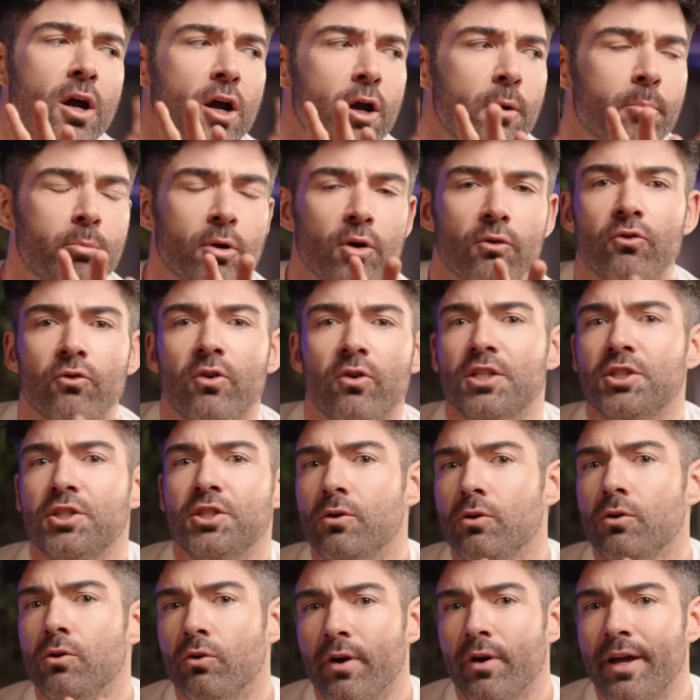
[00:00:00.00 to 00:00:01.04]

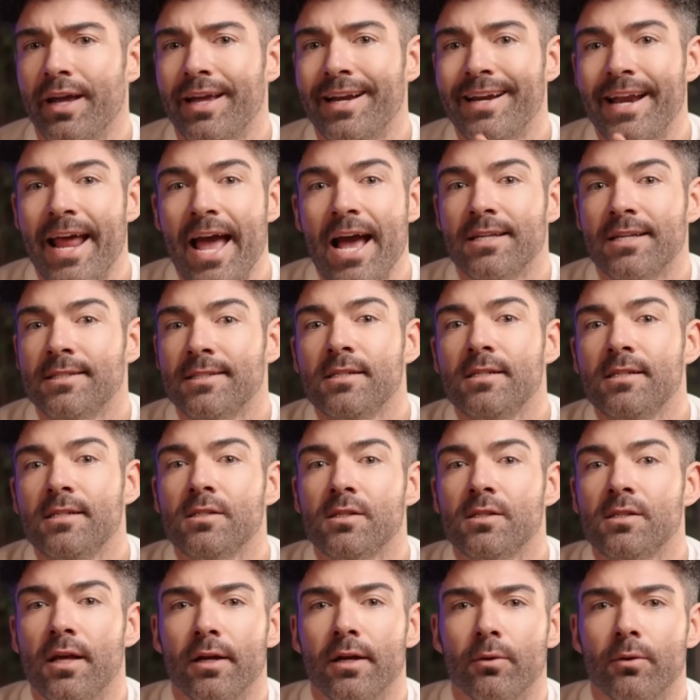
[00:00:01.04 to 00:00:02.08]
professional grade nasties like